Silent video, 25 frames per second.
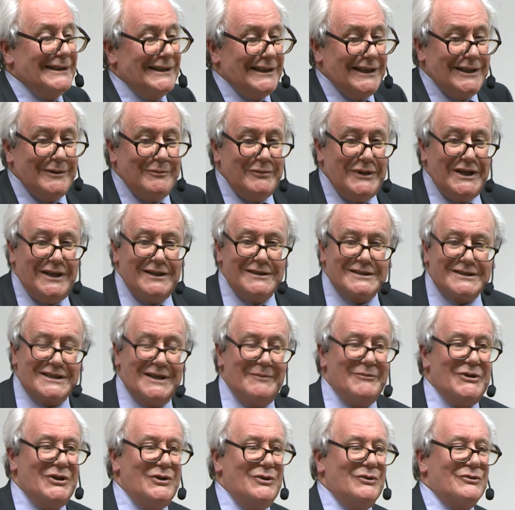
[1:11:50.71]
It means
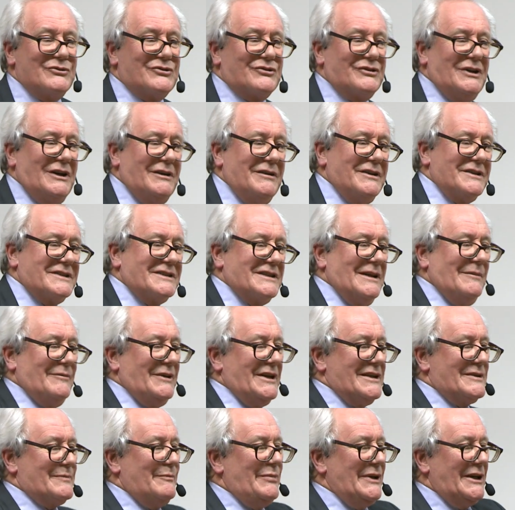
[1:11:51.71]
something you throw at
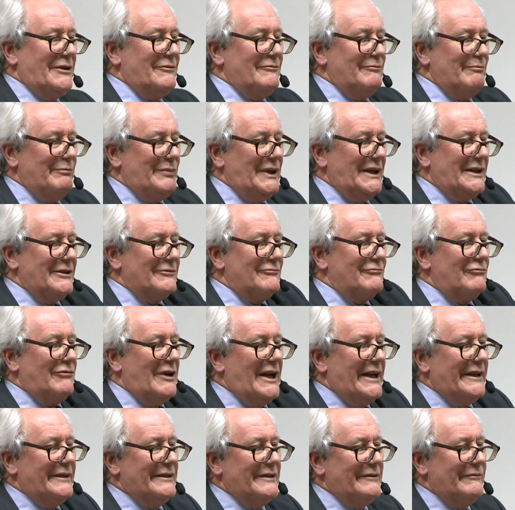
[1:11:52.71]
someone. It's big and
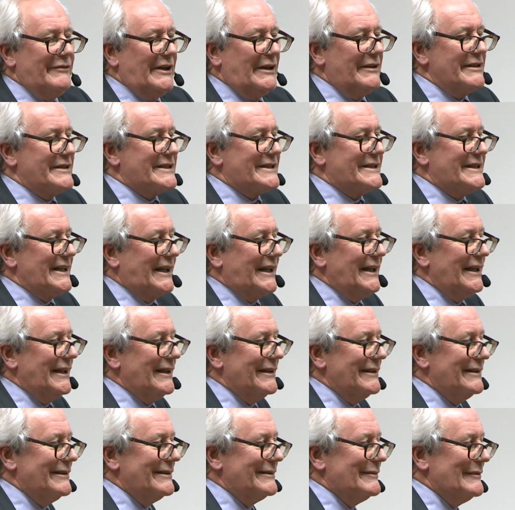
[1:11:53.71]
red and very sticky
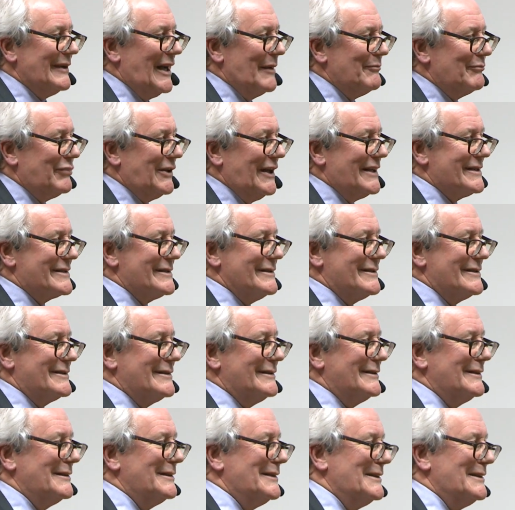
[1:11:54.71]
and unpleasant.